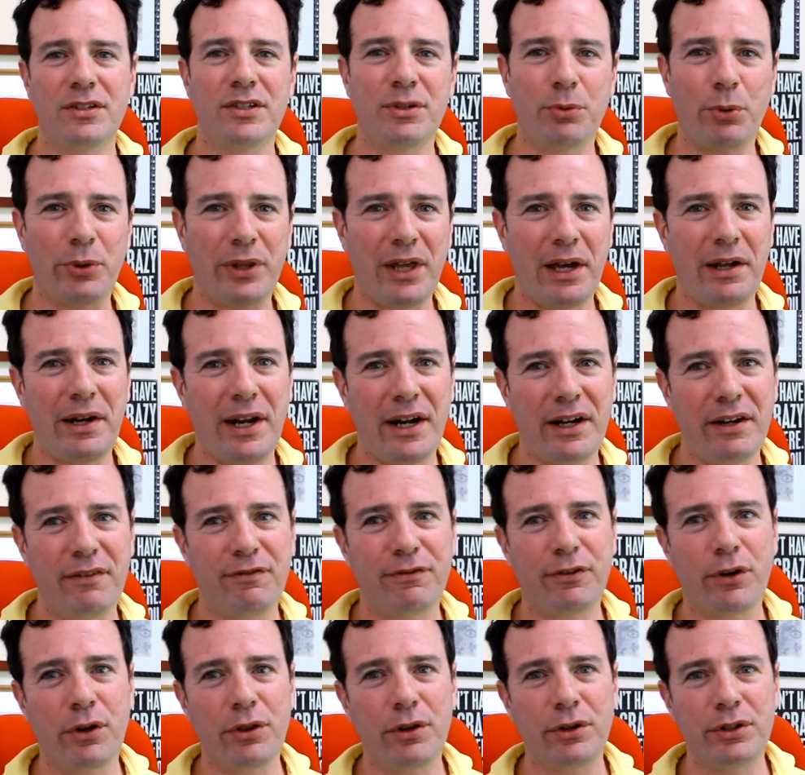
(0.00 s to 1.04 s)
So without any
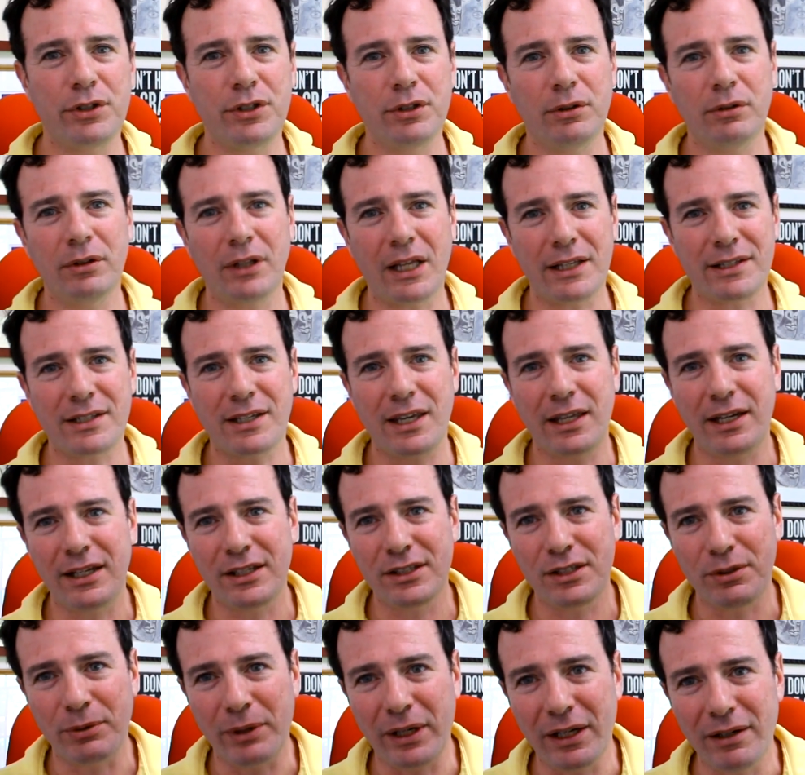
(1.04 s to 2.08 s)
further ado, let's get
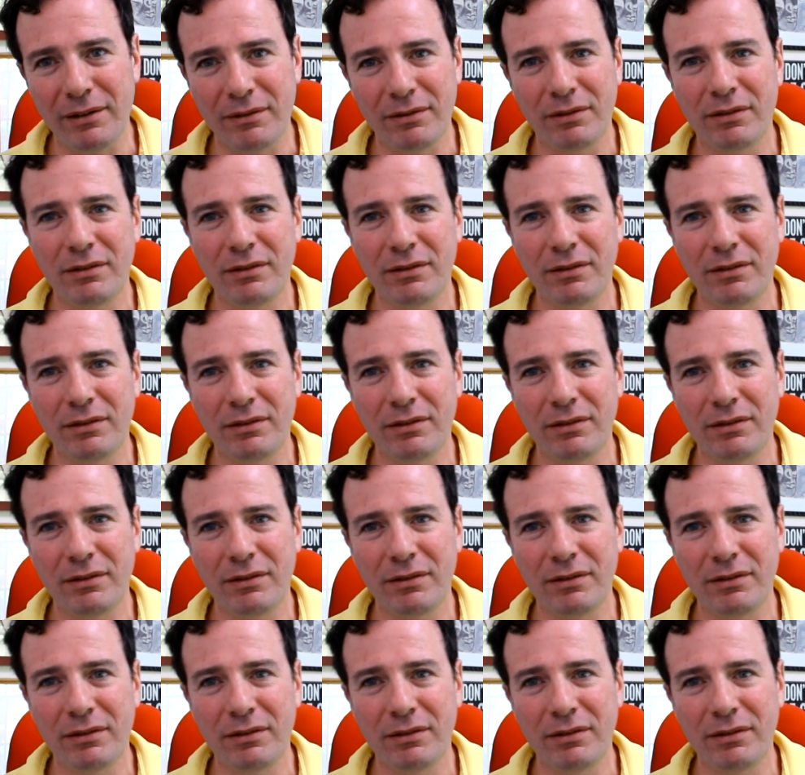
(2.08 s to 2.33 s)
into it.